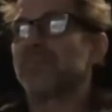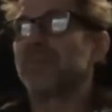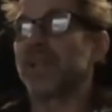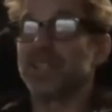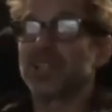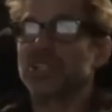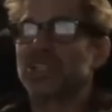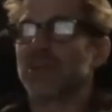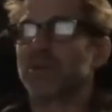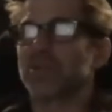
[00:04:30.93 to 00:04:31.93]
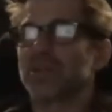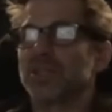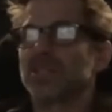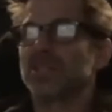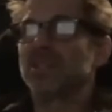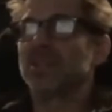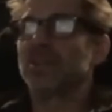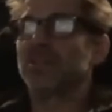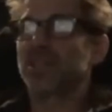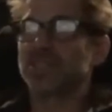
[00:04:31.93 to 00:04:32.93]
did a good job of it.
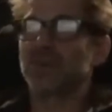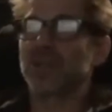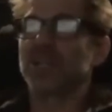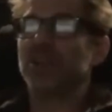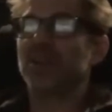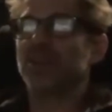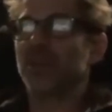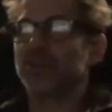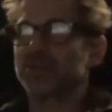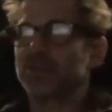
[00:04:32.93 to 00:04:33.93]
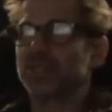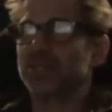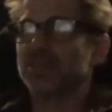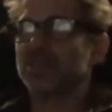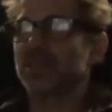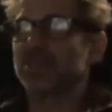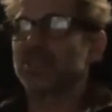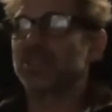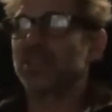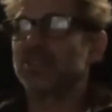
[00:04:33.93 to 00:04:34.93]
This right here, I thought was really nicely
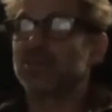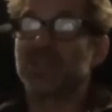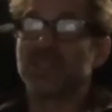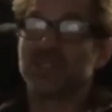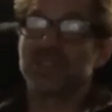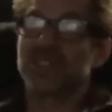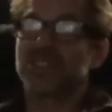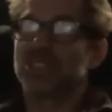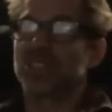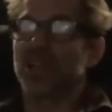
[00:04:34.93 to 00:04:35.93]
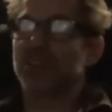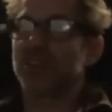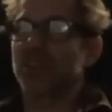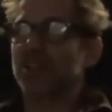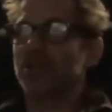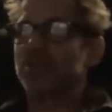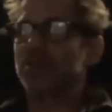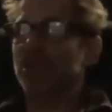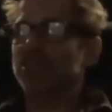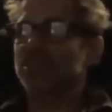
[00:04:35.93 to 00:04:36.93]
done. It's a CG shot of the helicopter
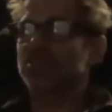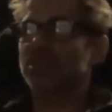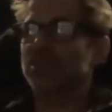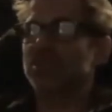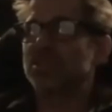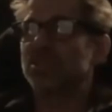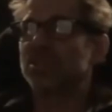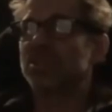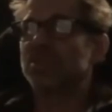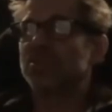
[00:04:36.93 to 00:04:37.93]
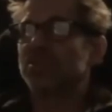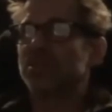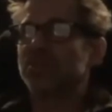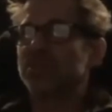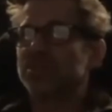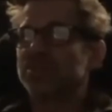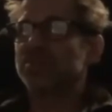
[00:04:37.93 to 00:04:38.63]
crashing. It really feels